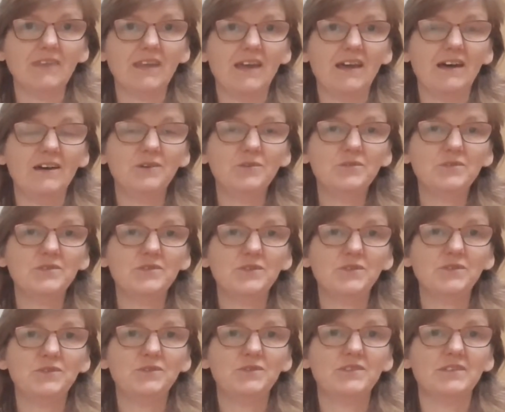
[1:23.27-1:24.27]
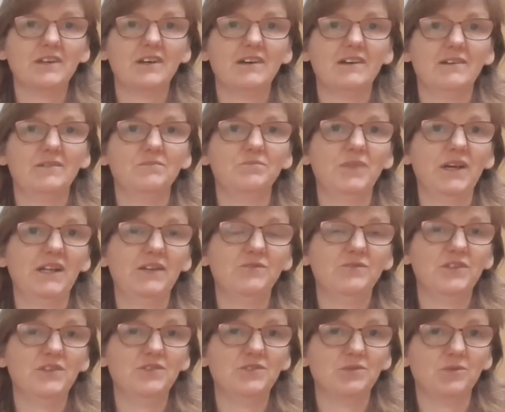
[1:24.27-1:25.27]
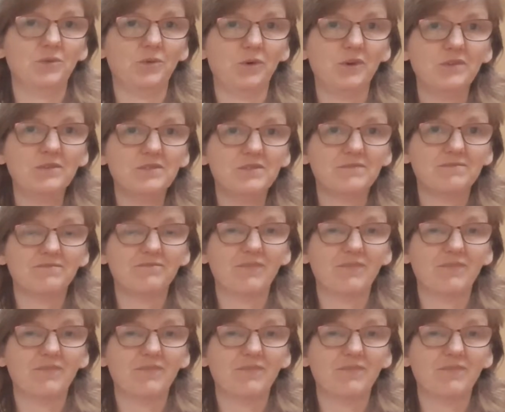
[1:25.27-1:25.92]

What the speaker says: I also use beneficial oils.